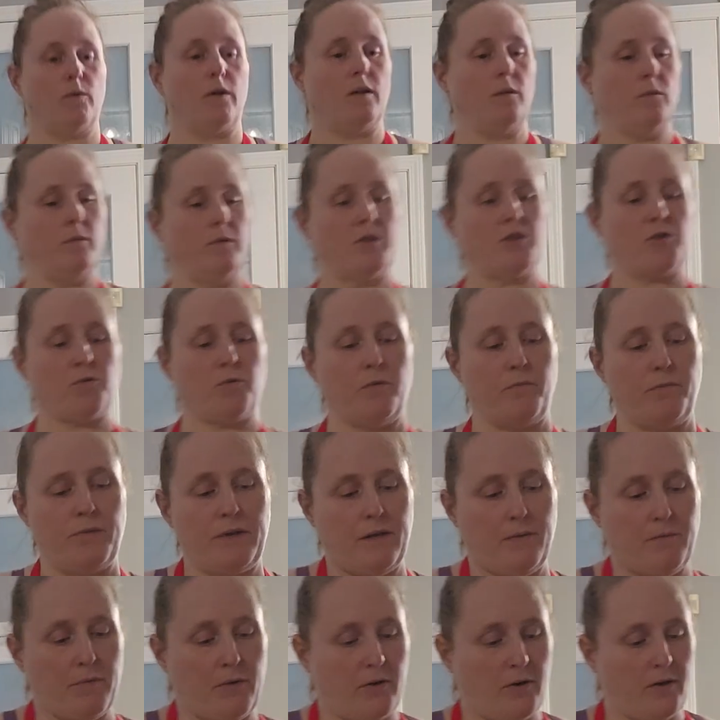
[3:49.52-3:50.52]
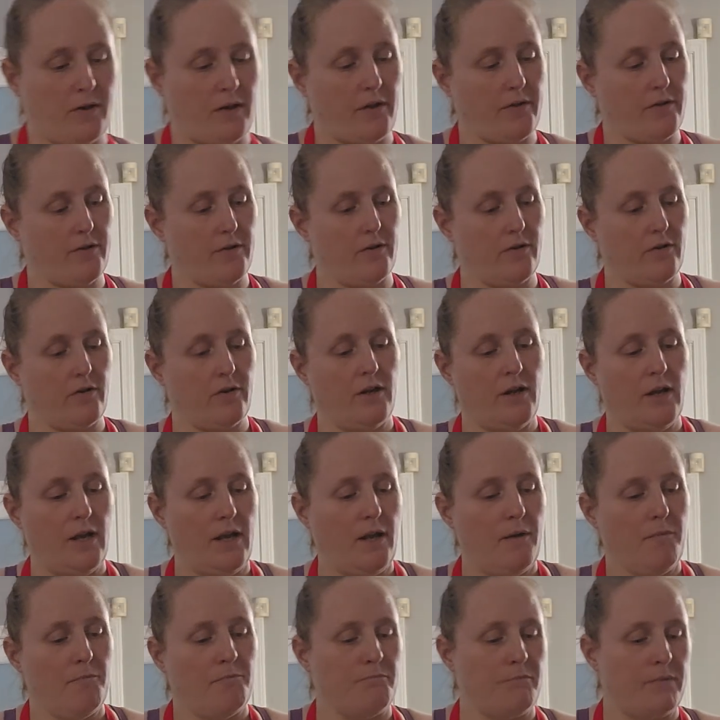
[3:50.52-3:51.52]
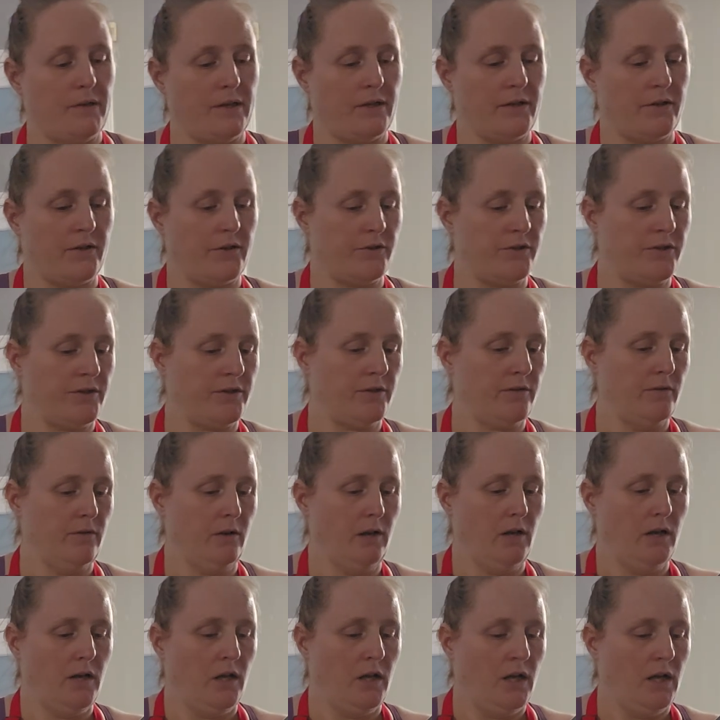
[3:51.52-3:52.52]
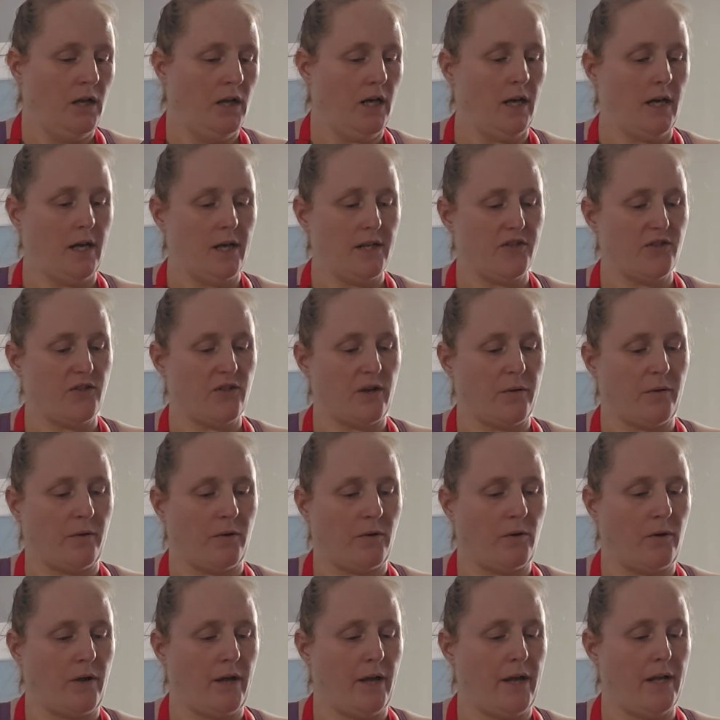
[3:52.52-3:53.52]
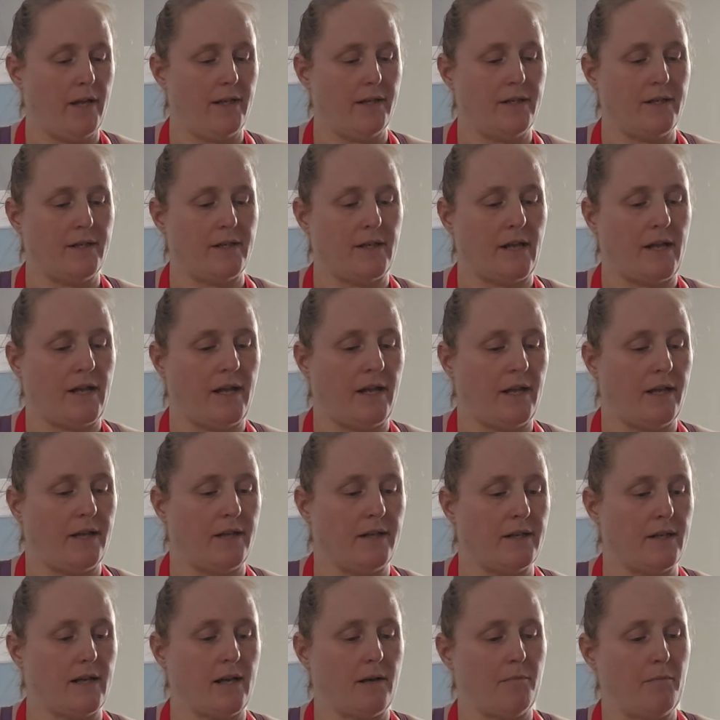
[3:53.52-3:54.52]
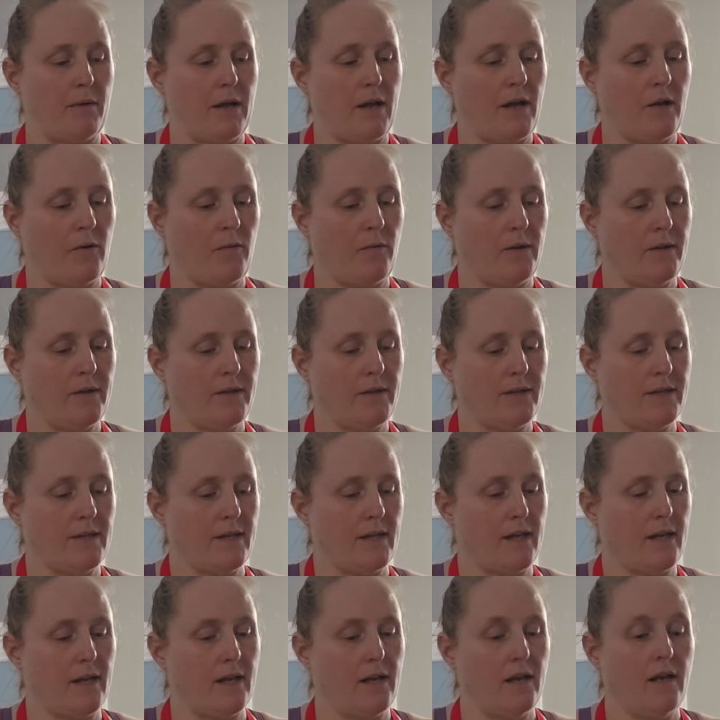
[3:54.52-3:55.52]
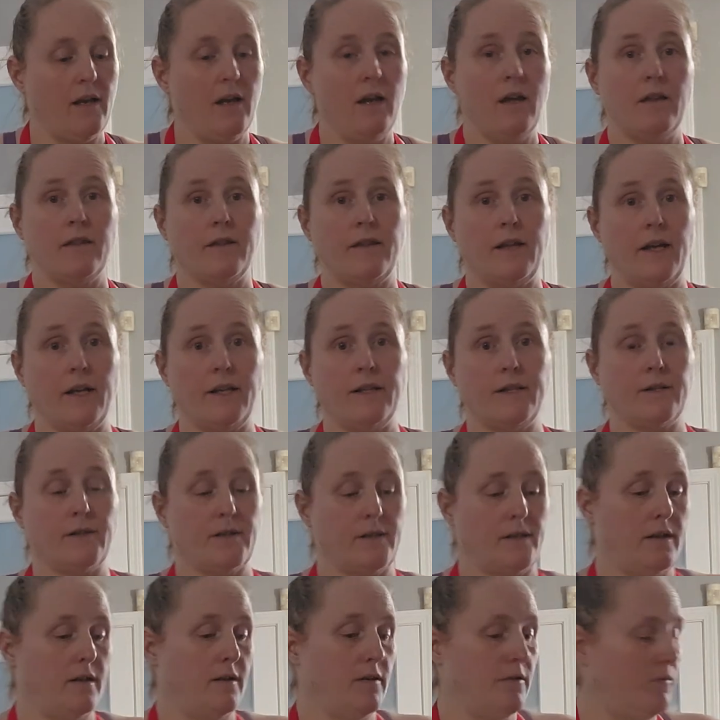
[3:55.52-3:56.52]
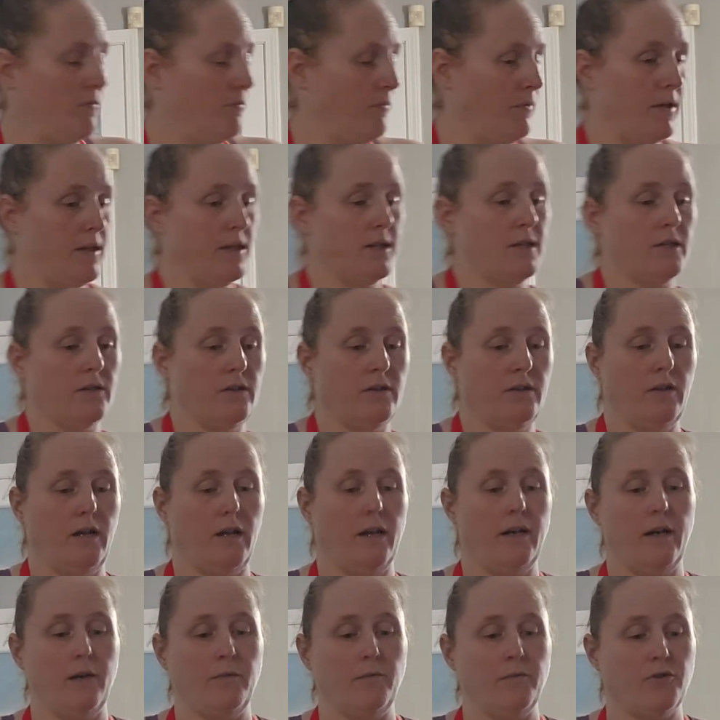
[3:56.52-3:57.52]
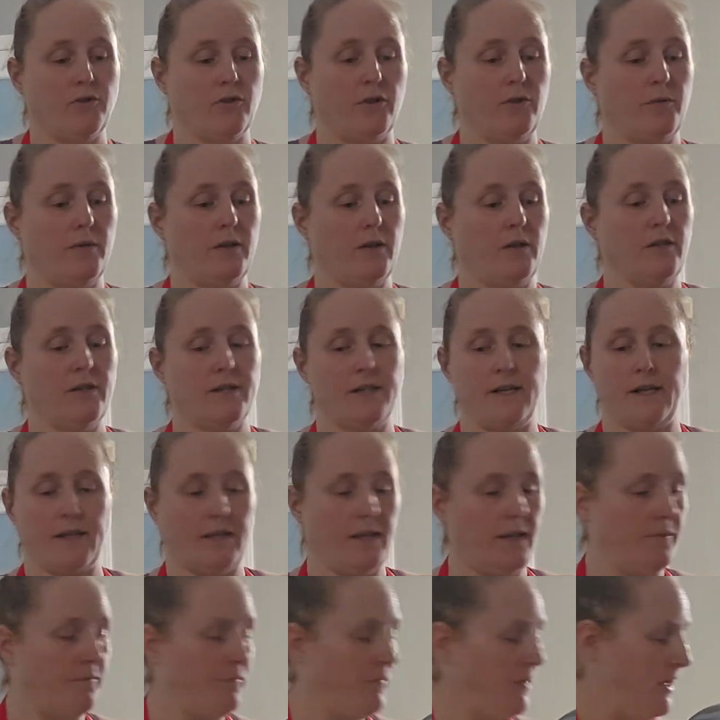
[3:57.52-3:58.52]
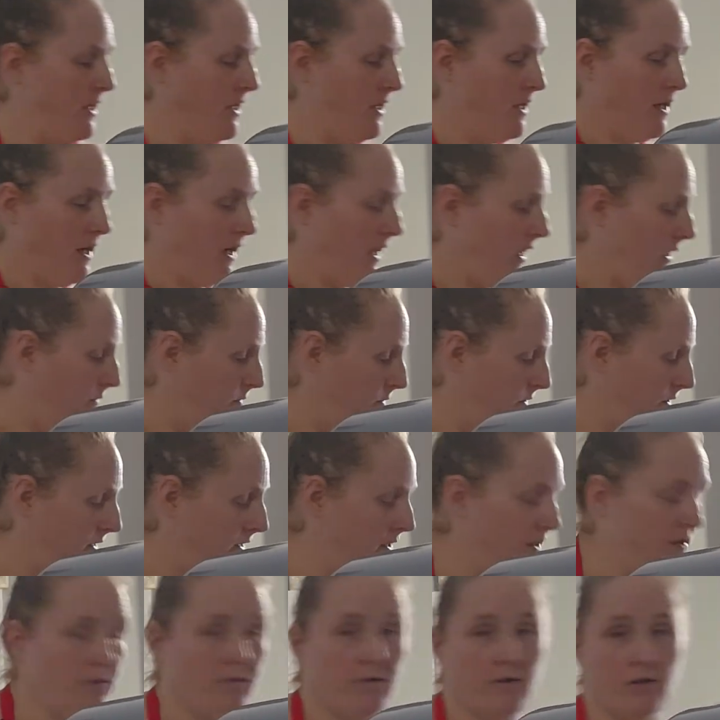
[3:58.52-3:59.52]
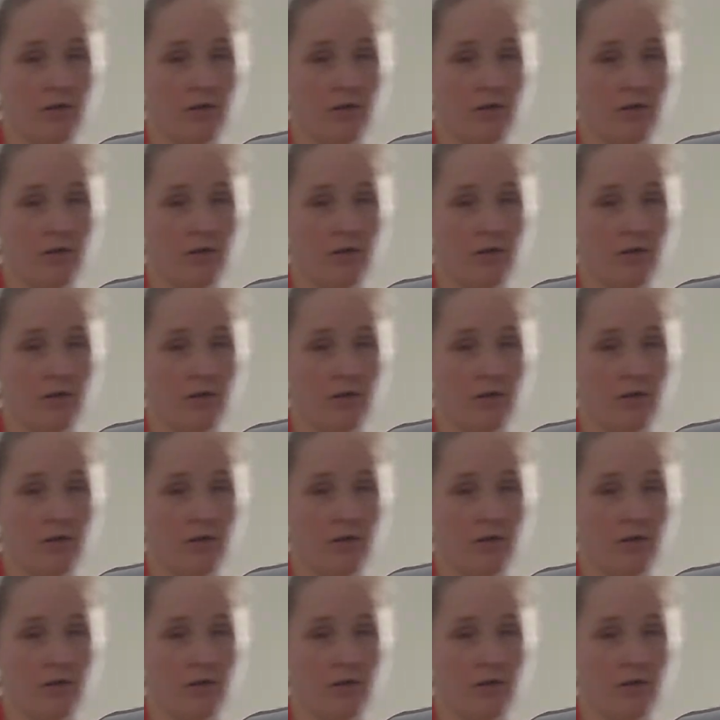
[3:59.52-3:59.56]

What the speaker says: well, which will be about another minute or 2. So I will go ahead and come back once that is ready and I will show you what it looks like then. I will see you